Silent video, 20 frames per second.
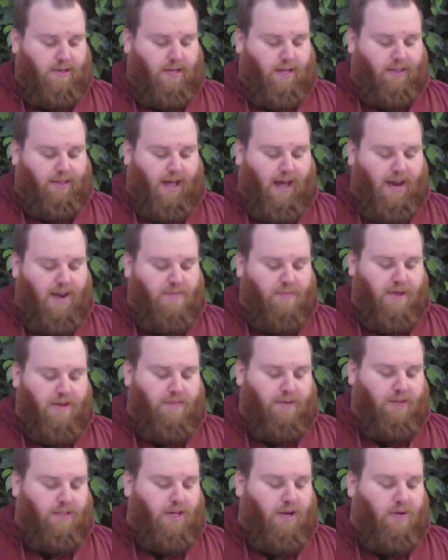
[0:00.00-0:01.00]
a lot of
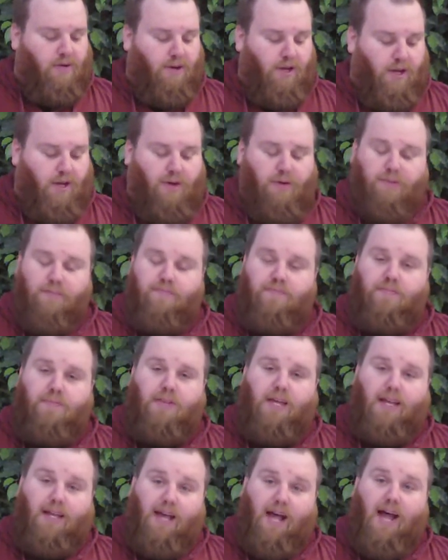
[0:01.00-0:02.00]
people don't know
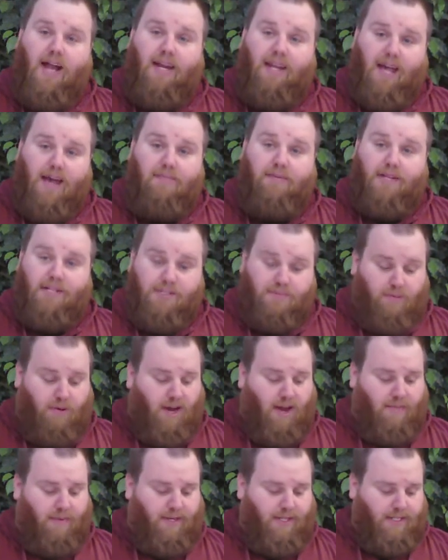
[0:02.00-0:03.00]
that God kept his
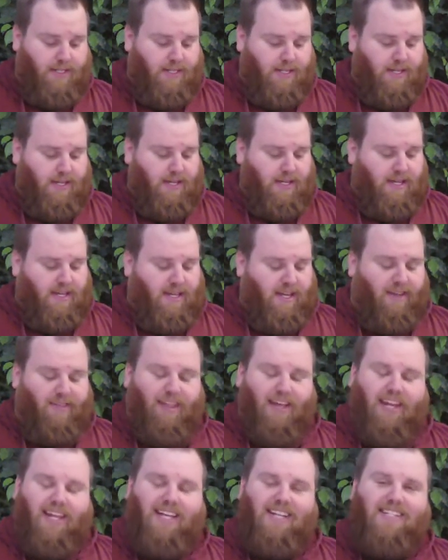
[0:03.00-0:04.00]
promise
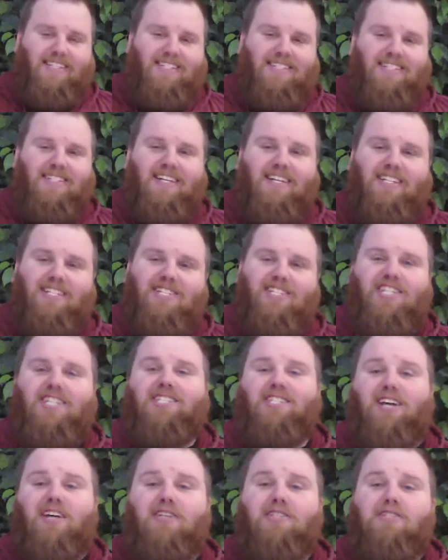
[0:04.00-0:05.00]
and that he sent
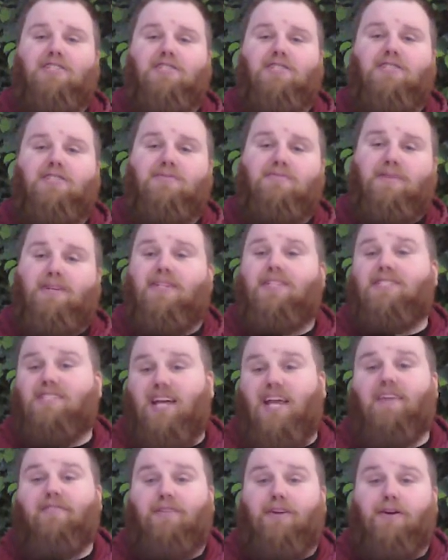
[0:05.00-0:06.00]
Jesus to be a
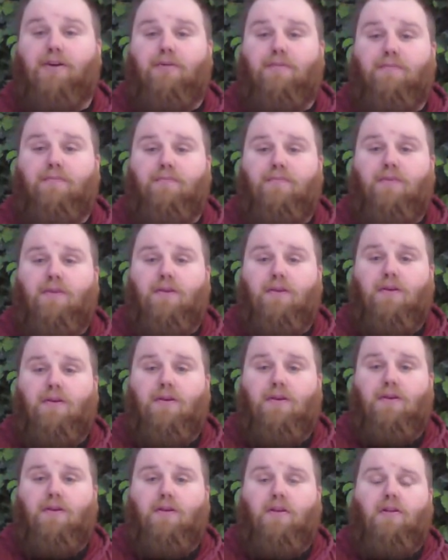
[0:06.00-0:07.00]
savior.
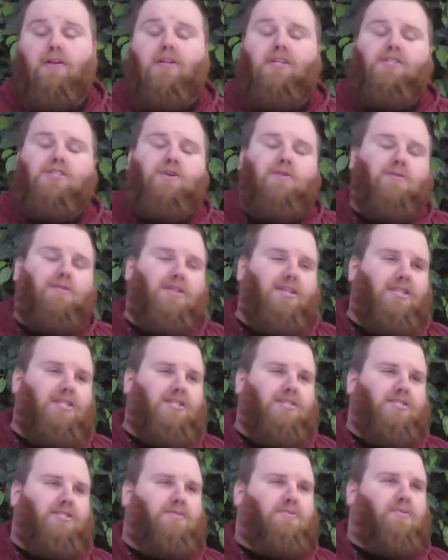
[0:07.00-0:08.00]
So
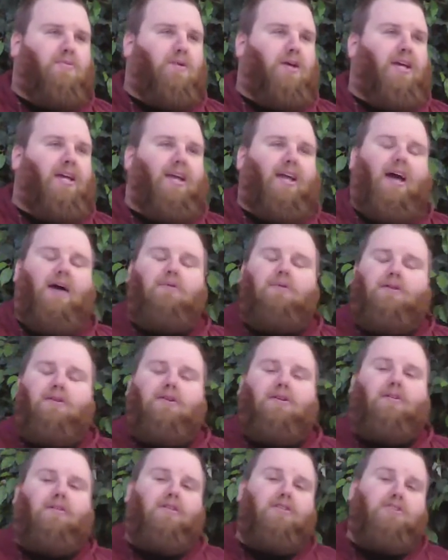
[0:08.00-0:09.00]
this week, I want to
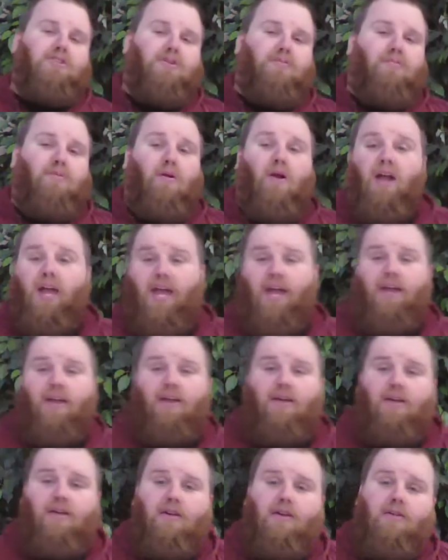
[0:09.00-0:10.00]
encourage you to pray
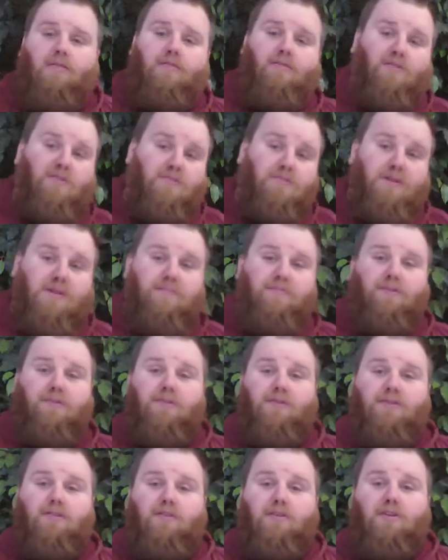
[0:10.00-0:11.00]
for the
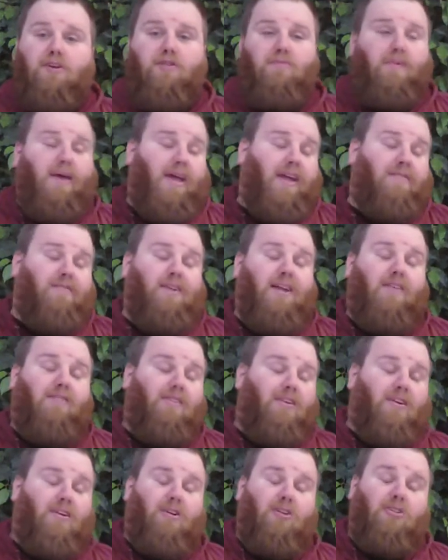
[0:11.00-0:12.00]
people who may have
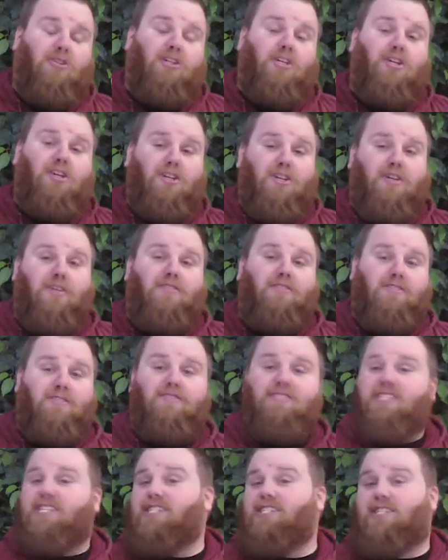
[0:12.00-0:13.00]
never heard the good news
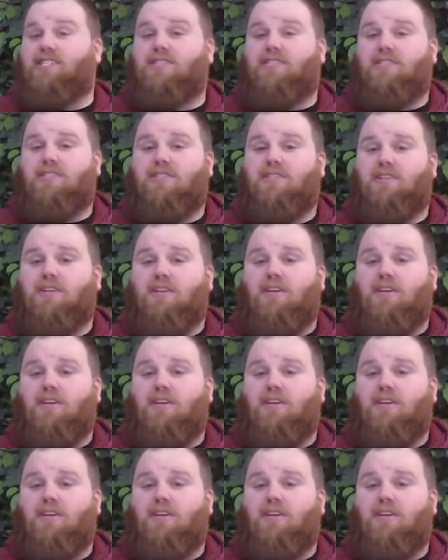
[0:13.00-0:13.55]
of Jesus,